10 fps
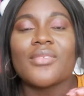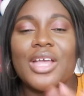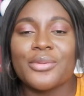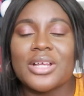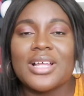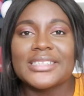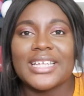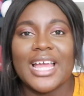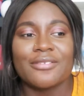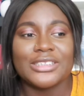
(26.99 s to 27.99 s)
I realized
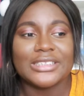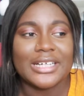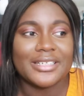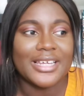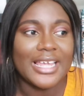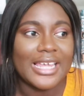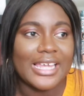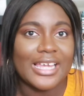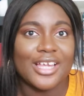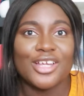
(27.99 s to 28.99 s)
I haven't done
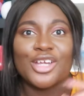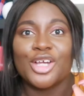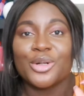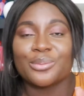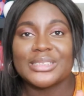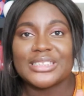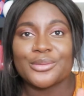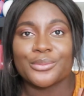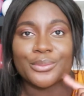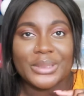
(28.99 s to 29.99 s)
a
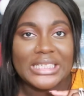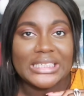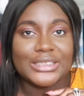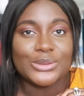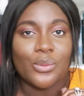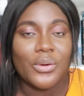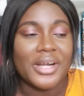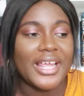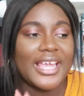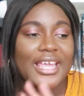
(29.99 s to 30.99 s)
recent read
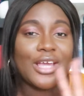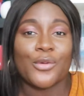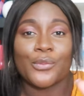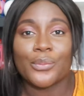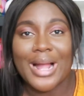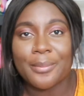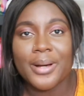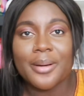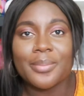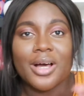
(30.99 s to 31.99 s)
or a wrap
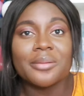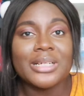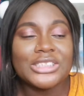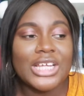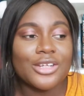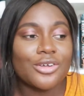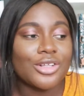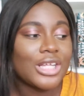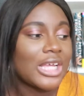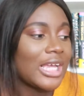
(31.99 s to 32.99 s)
up on my
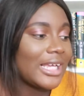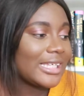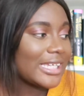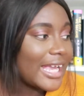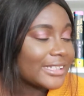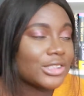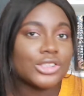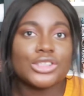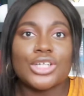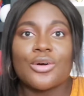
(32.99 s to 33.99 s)
channel yet,
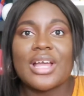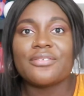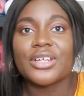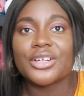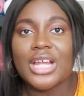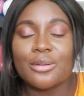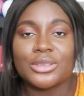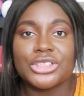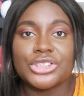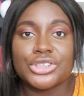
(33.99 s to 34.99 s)
so I figured I
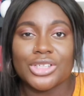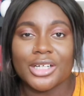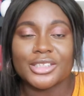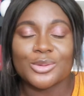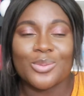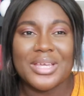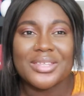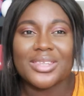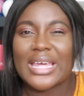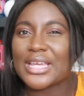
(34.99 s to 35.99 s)
would just start
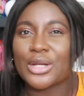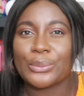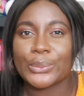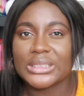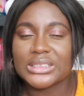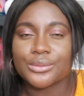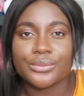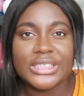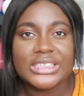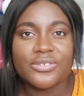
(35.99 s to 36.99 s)
with like a recent
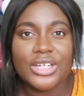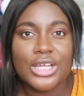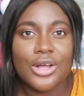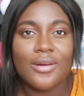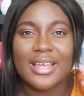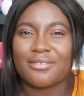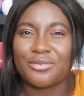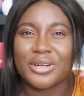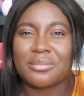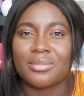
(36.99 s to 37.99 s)
reads video. I
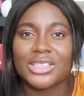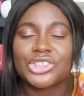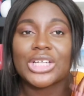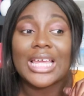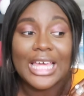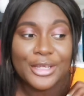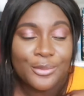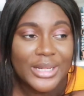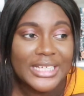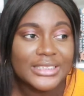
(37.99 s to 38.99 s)
haven't read much
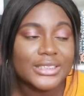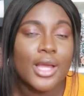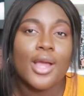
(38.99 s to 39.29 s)
anyways,